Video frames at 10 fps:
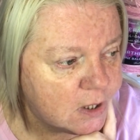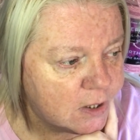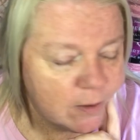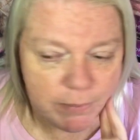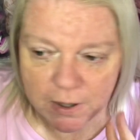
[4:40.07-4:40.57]

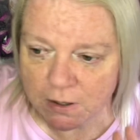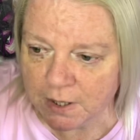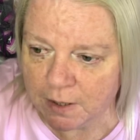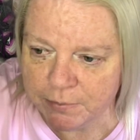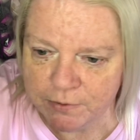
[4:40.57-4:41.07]
that park
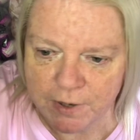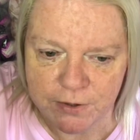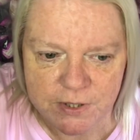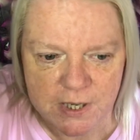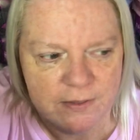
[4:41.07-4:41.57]
up the
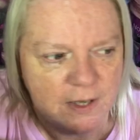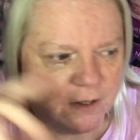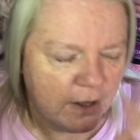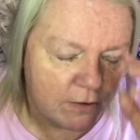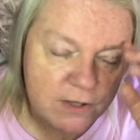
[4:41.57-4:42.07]
road and they
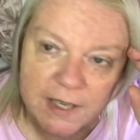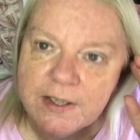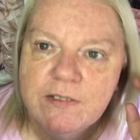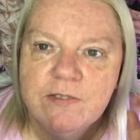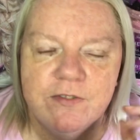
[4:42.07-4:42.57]
go down
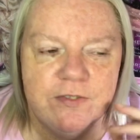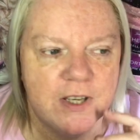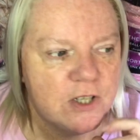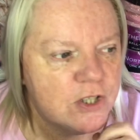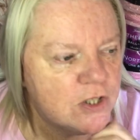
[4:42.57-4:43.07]
there and
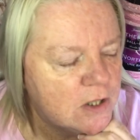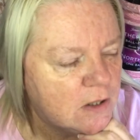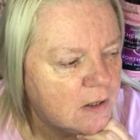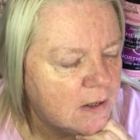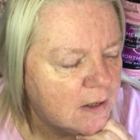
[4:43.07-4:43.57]
fish.
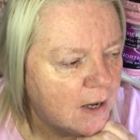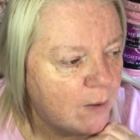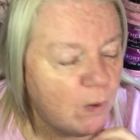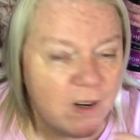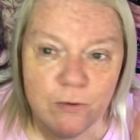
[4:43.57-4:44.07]

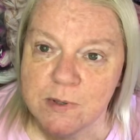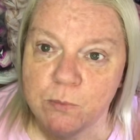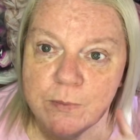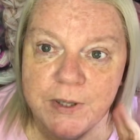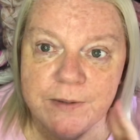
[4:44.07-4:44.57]
And one of them's a
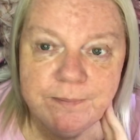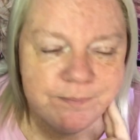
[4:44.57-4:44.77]
woman.